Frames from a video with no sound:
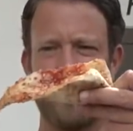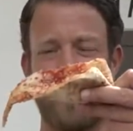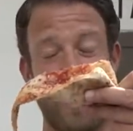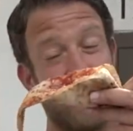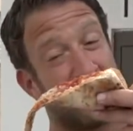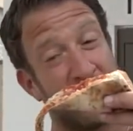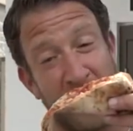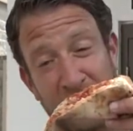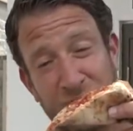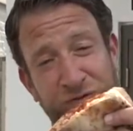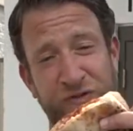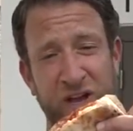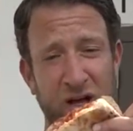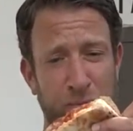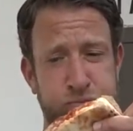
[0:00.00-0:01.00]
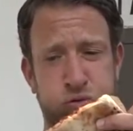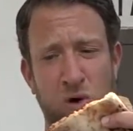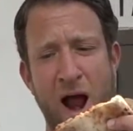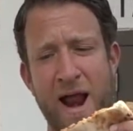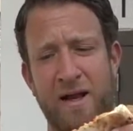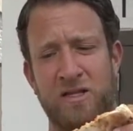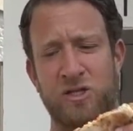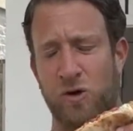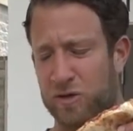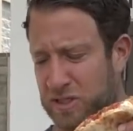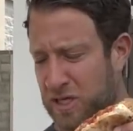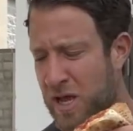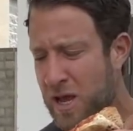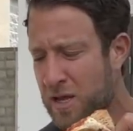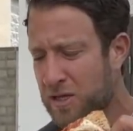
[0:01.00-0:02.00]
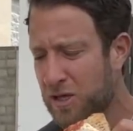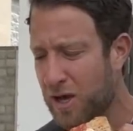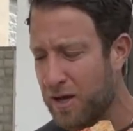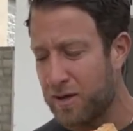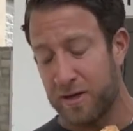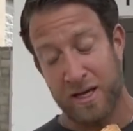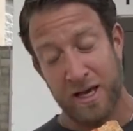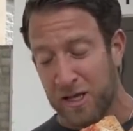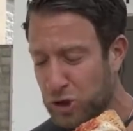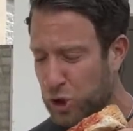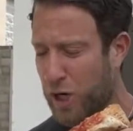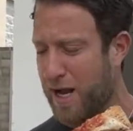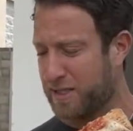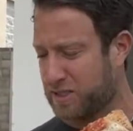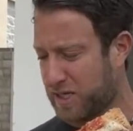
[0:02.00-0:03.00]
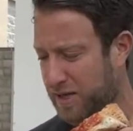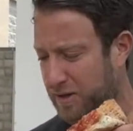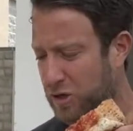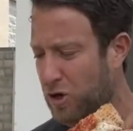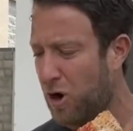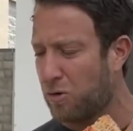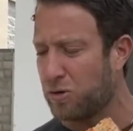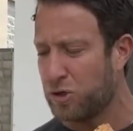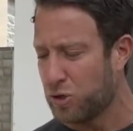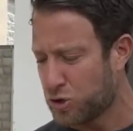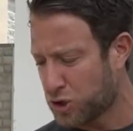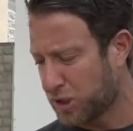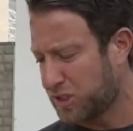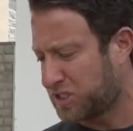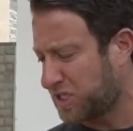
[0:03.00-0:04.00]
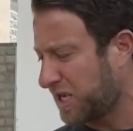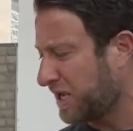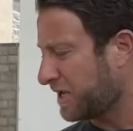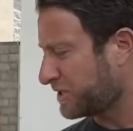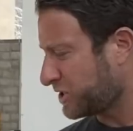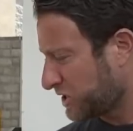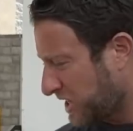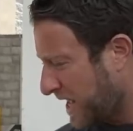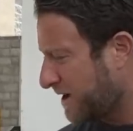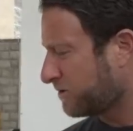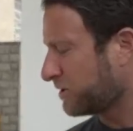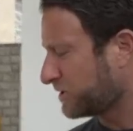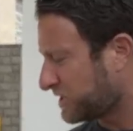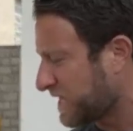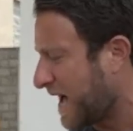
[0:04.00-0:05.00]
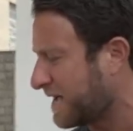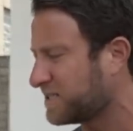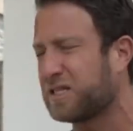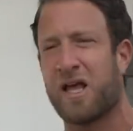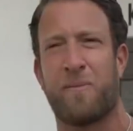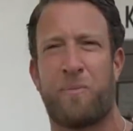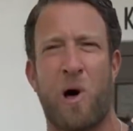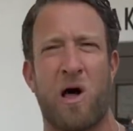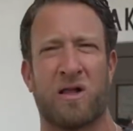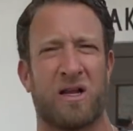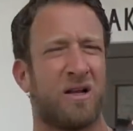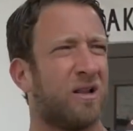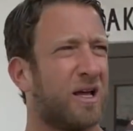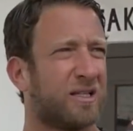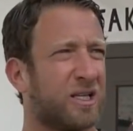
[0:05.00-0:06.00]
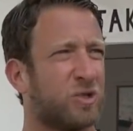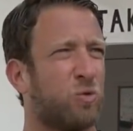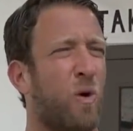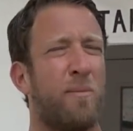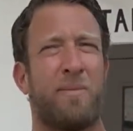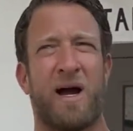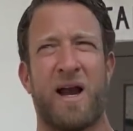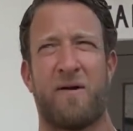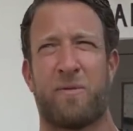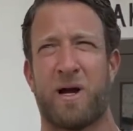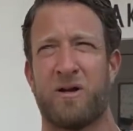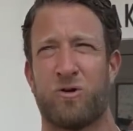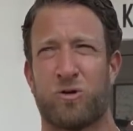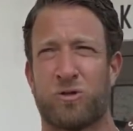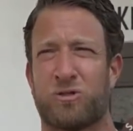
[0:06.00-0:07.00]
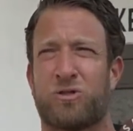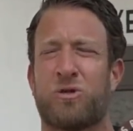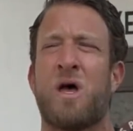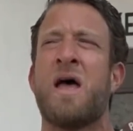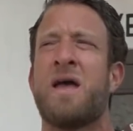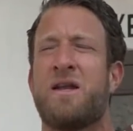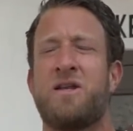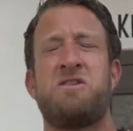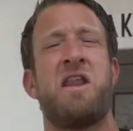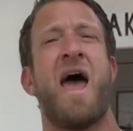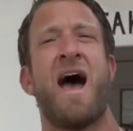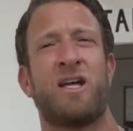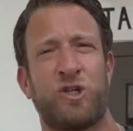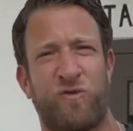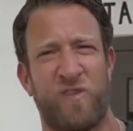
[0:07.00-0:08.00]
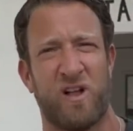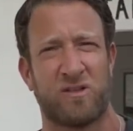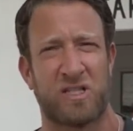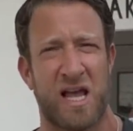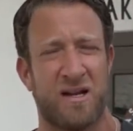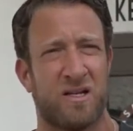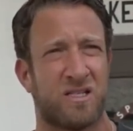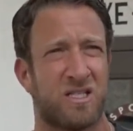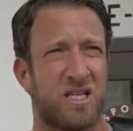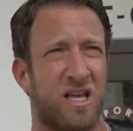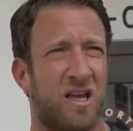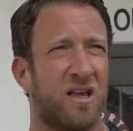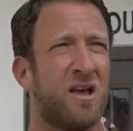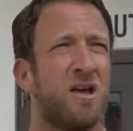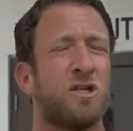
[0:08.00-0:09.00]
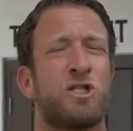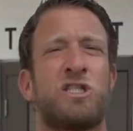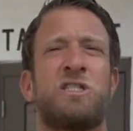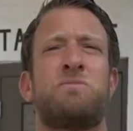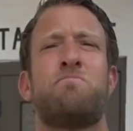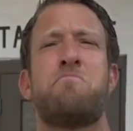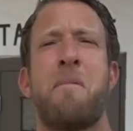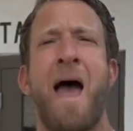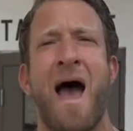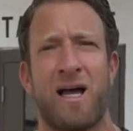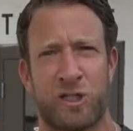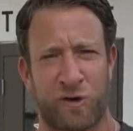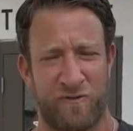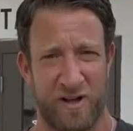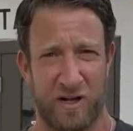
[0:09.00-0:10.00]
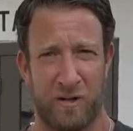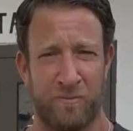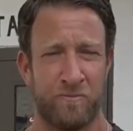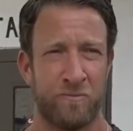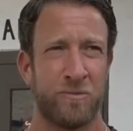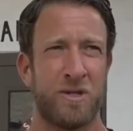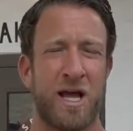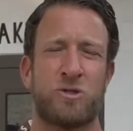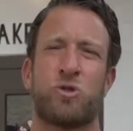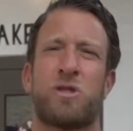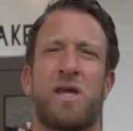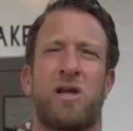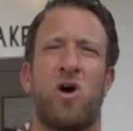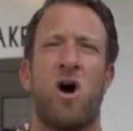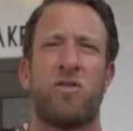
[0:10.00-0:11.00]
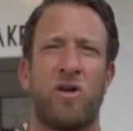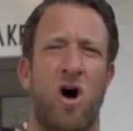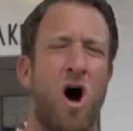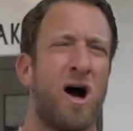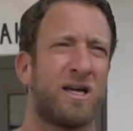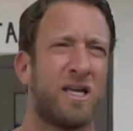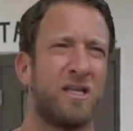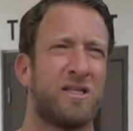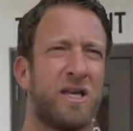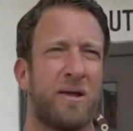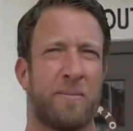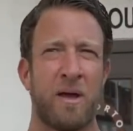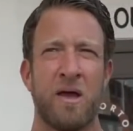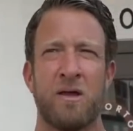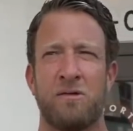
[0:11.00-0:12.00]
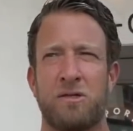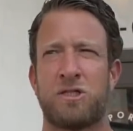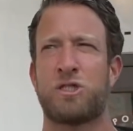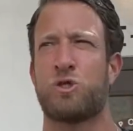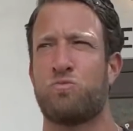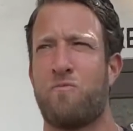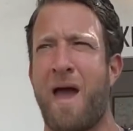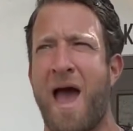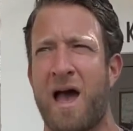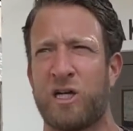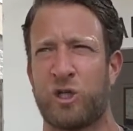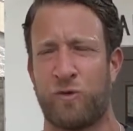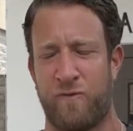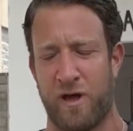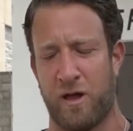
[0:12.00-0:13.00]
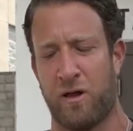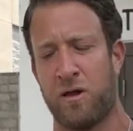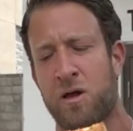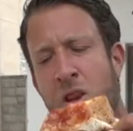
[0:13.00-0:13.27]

But it does feel bread, so it's interesting. You don't usually see a standard size Neapolitan like this. One bite every night is Nashville, Tennessee. Smashville. That's what they call the hockey team. Smashville.